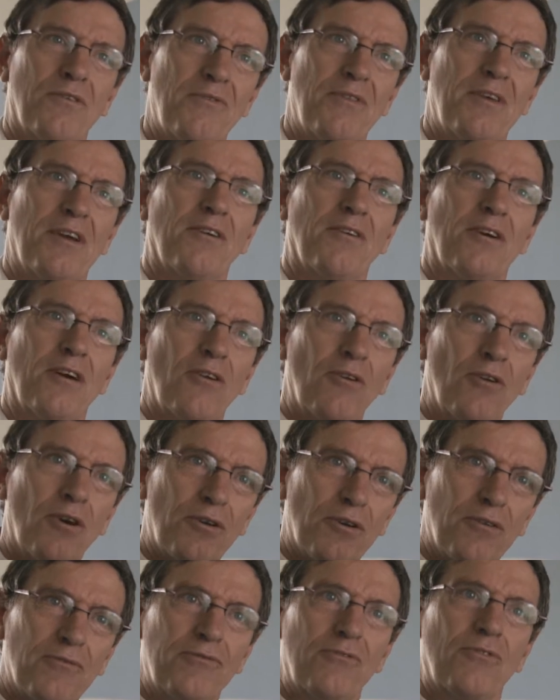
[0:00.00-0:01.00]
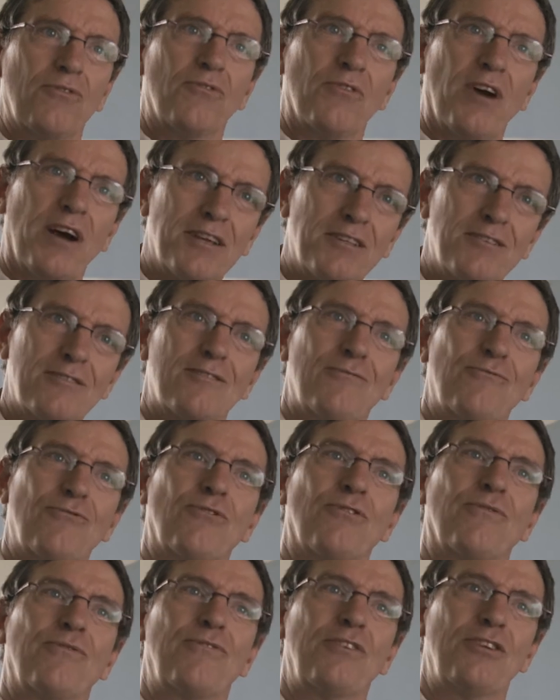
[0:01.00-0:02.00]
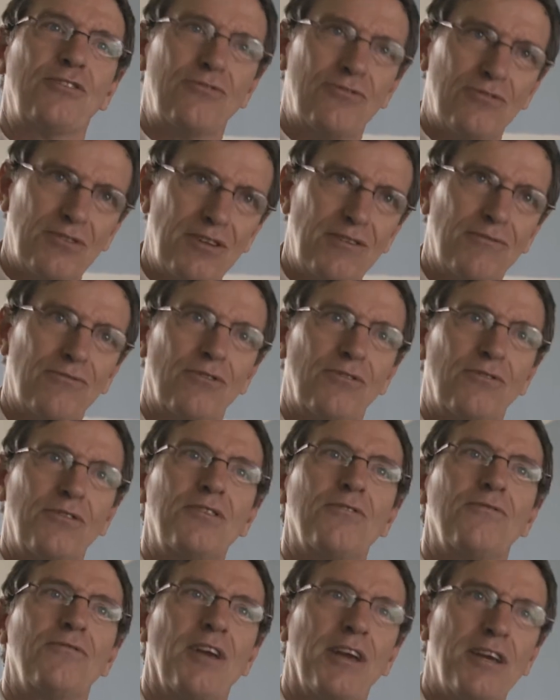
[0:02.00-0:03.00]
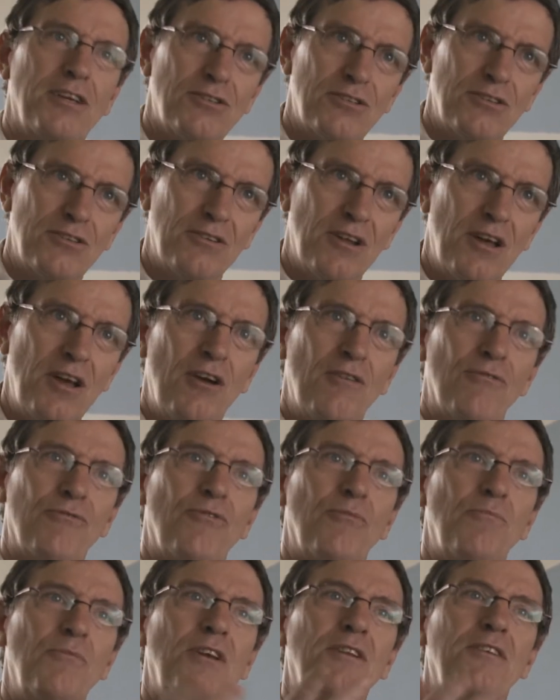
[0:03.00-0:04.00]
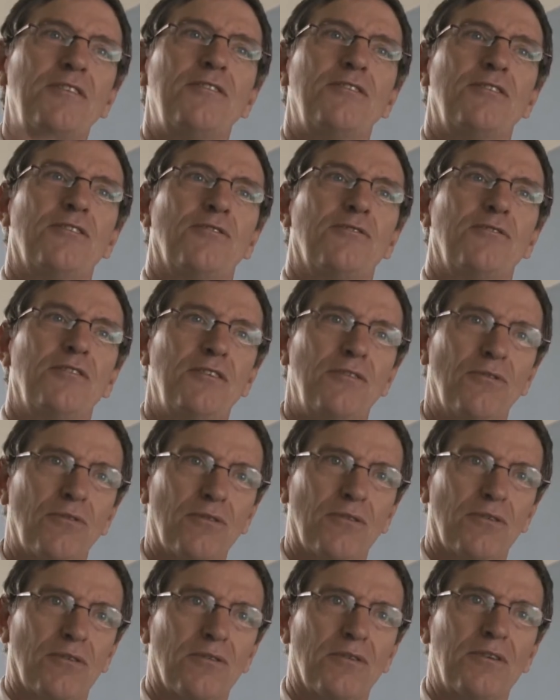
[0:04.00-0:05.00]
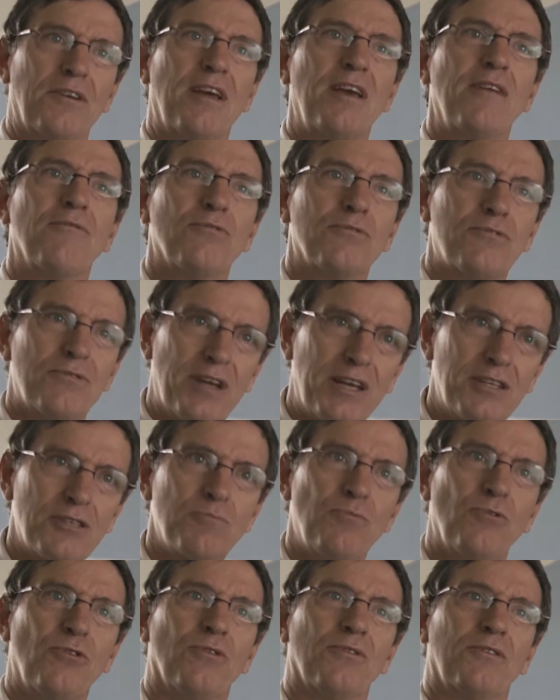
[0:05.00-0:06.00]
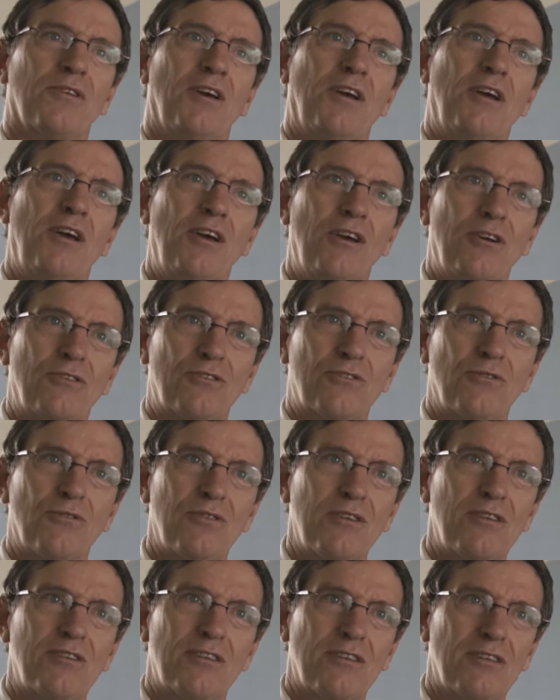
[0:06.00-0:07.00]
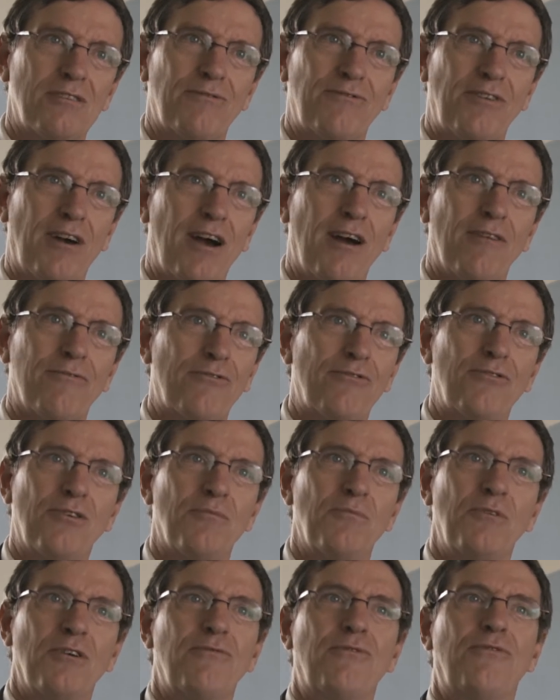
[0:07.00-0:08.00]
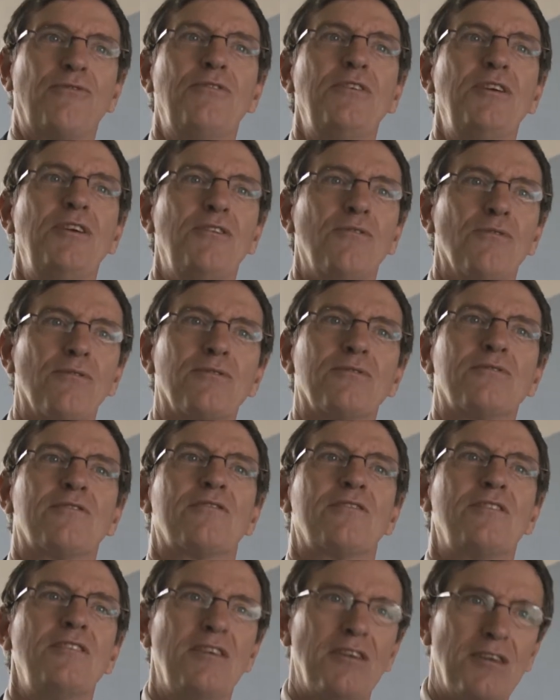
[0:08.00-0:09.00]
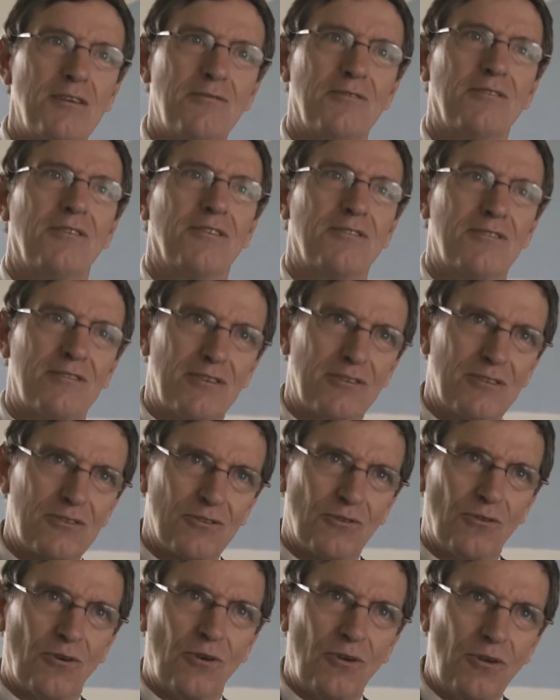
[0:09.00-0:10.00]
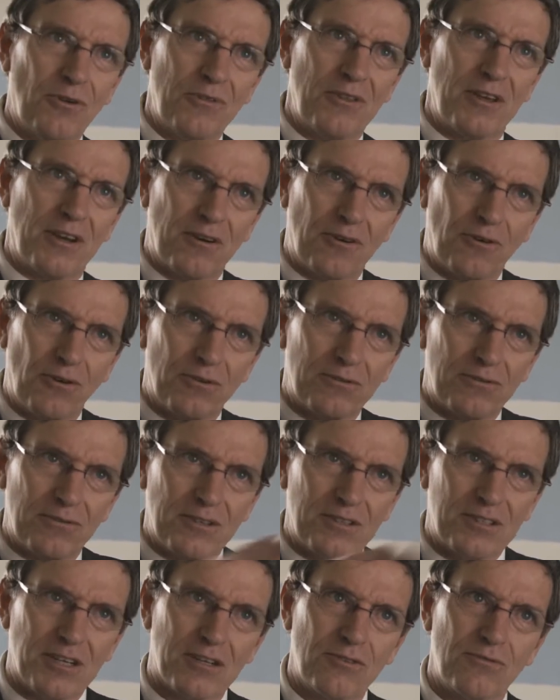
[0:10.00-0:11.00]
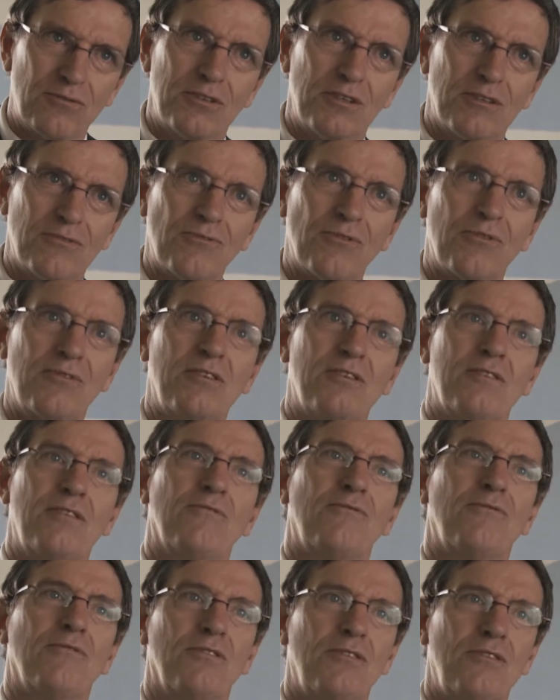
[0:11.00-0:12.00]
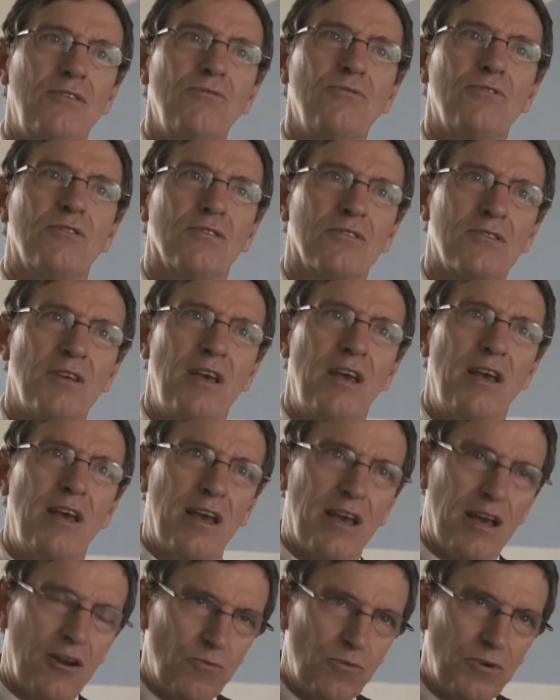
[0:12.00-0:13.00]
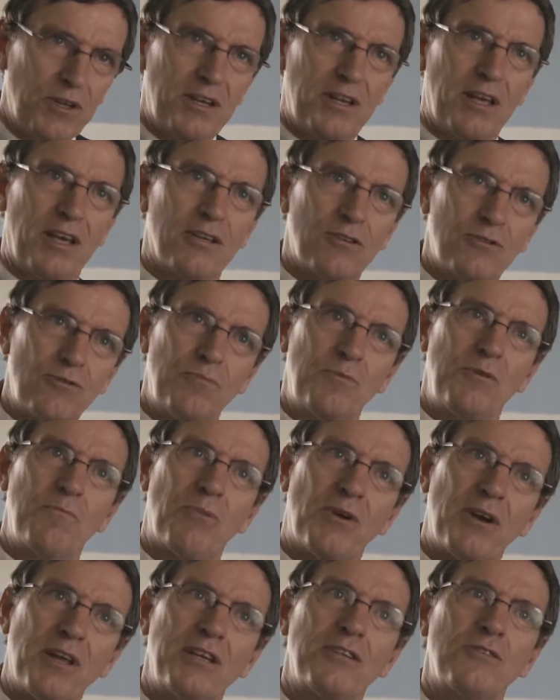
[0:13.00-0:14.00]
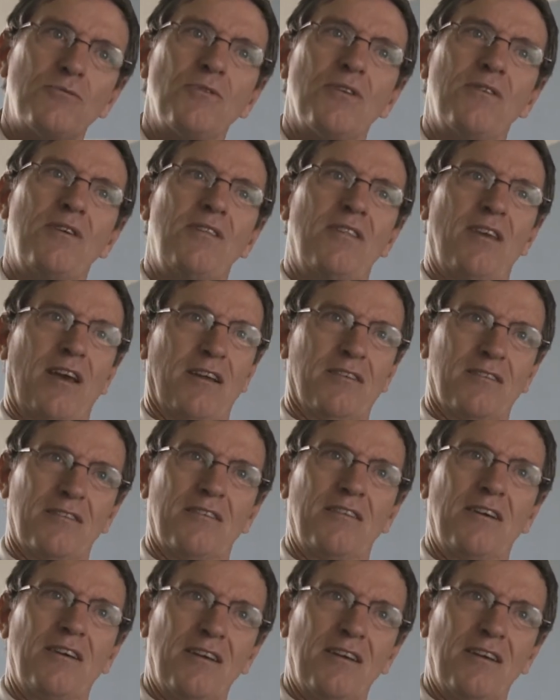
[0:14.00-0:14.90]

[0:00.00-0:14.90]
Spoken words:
There are a lot of rights for fishery, for recreation, for military or naval transport. So this is far from a free North Sea. There are all trajectories for these different users, and wind has to be placed within that.